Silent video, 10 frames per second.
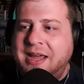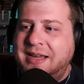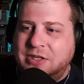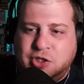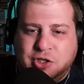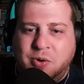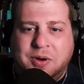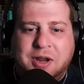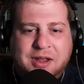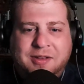He's shown
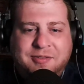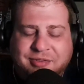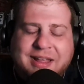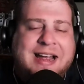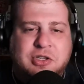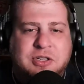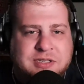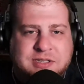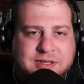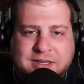
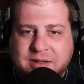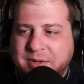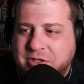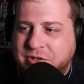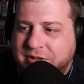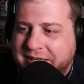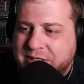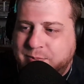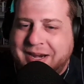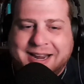flashes in the major
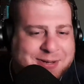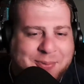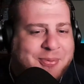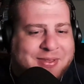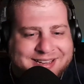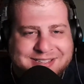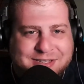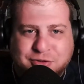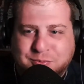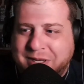leagues, but I don't think he's a
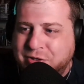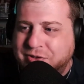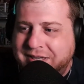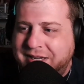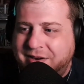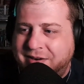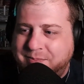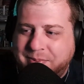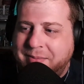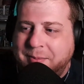true major league hitter.
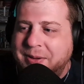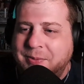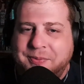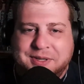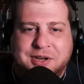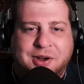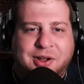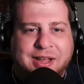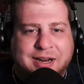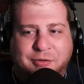Probably what would you call
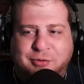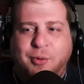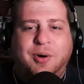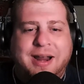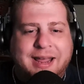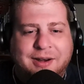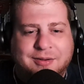like a 4A hitter,